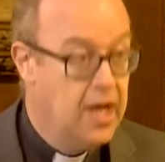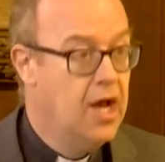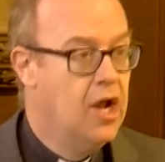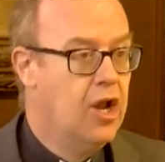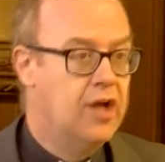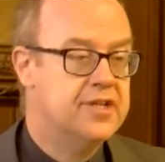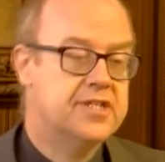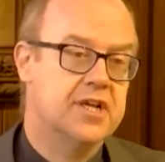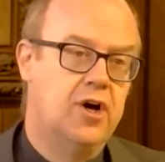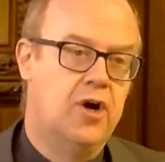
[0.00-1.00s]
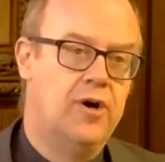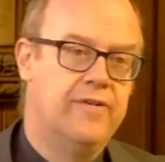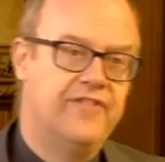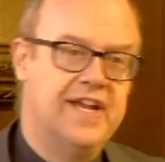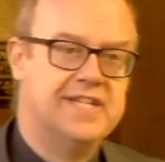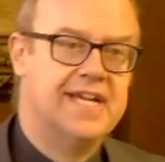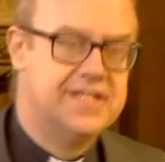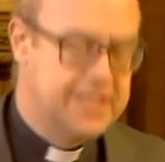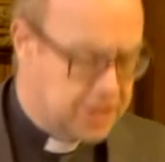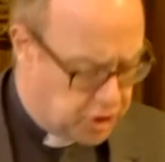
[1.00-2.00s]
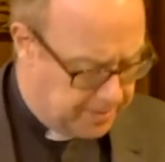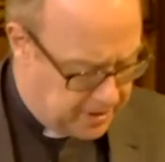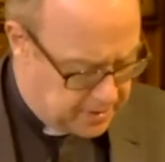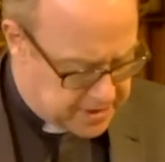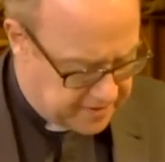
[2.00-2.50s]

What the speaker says: Lots of fantastic tributes have